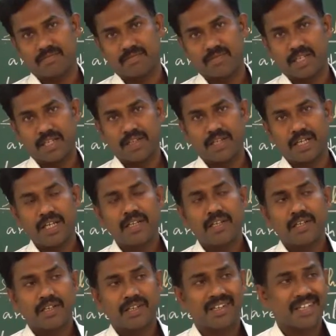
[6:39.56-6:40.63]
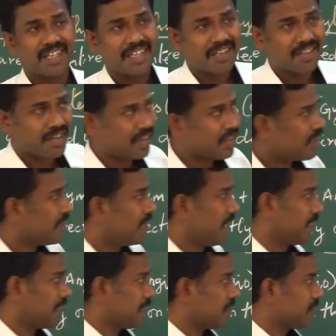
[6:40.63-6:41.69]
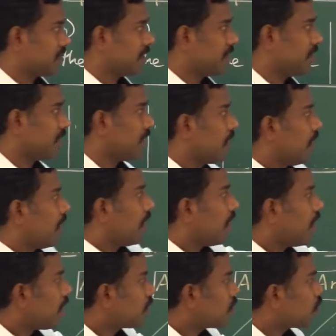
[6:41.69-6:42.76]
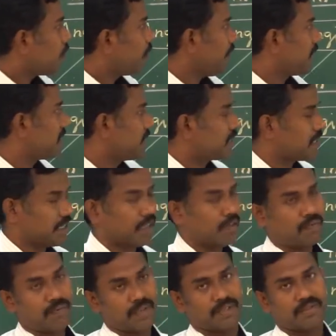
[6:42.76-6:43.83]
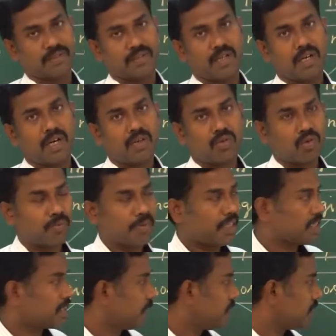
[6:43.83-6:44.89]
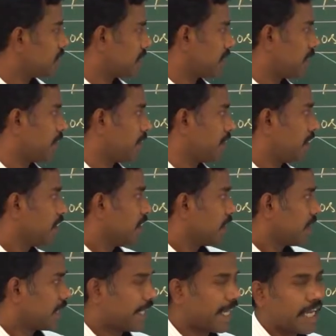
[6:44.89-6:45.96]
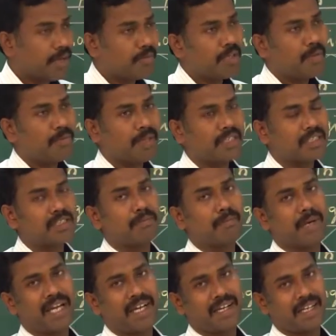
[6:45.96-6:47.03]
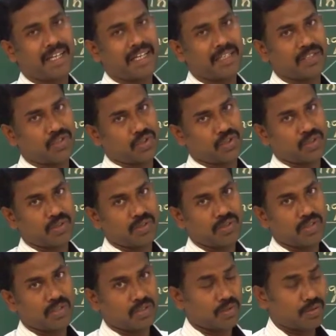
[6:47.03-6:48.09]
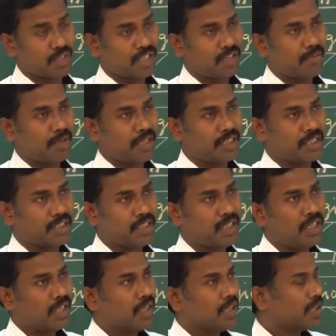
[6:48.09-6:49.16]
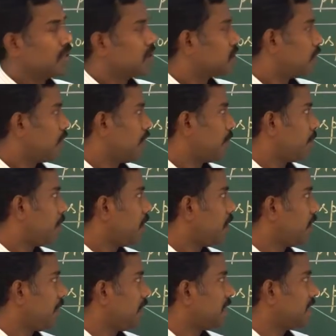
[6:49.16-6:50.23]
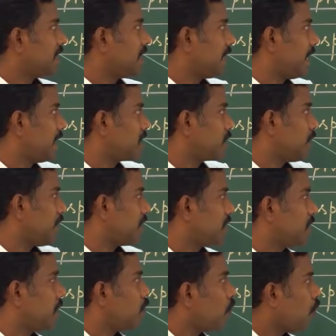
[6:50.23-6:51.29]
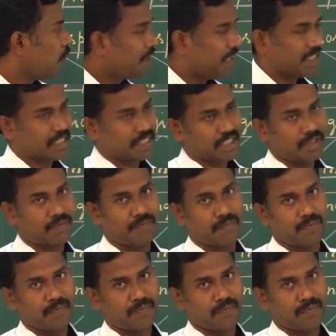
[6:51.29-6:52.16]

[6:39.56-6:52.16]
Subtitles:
Either Greek or Latin. See that auto means self. Auto means self. Gamy means marriage. So that means so the pollination takes place in own itself.